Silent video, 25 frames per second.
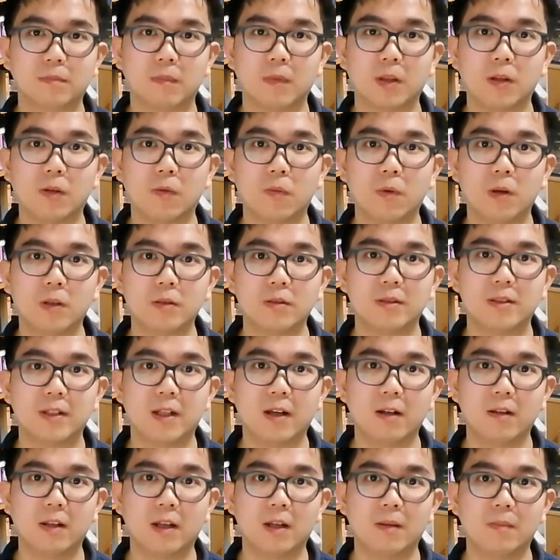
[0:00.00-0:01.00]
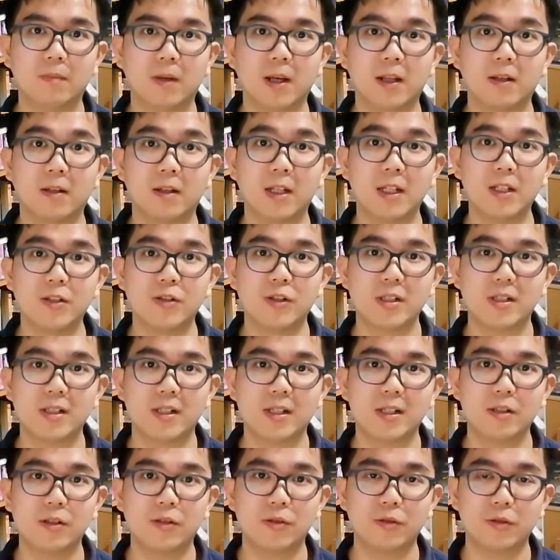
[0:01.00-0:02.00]
You want to tell them an interesting
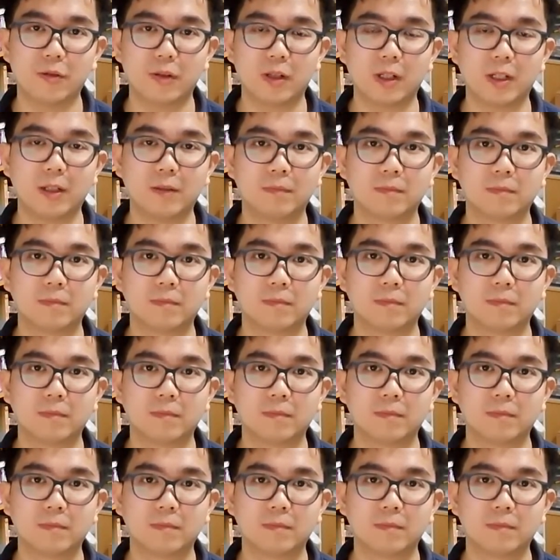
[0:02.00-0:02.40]
story.